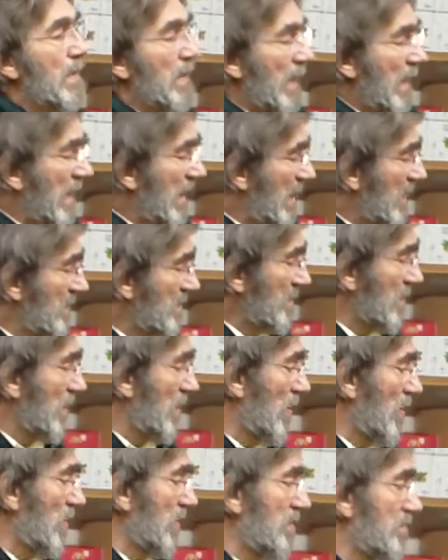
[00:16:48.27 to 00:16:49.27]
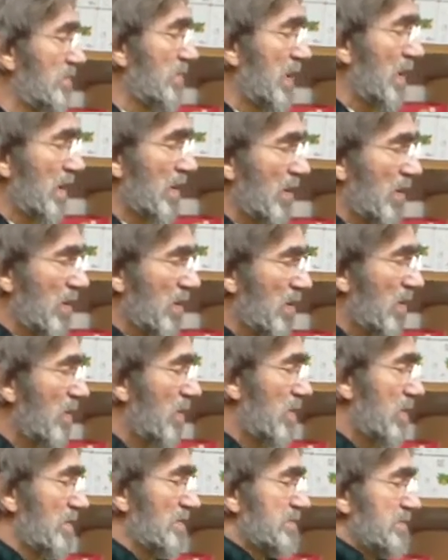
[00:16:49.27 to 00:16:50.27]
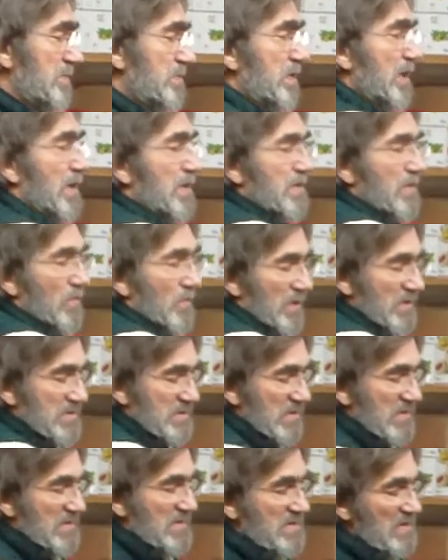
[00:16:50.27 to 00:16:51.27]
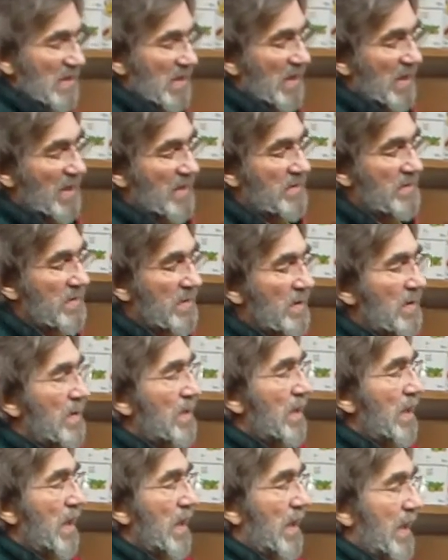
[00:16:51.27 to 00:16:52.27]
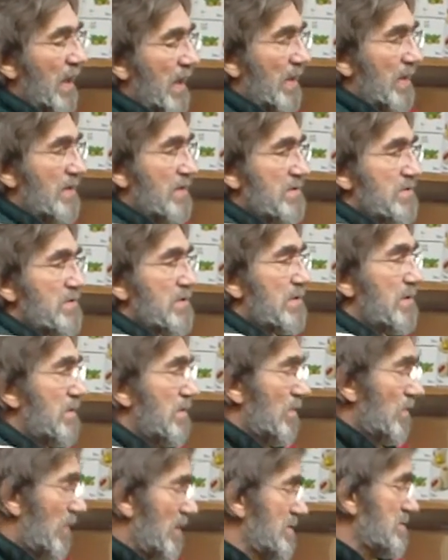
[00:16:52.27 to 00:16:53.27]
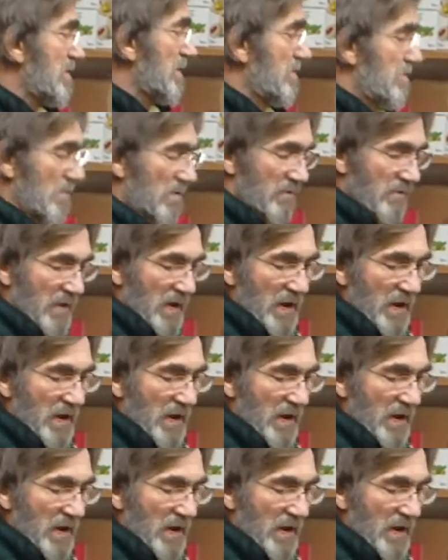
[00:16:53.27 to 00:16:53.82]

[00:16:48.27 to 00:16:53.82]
And go and plug all the holes. You plug the ones inside and the ones on the roof.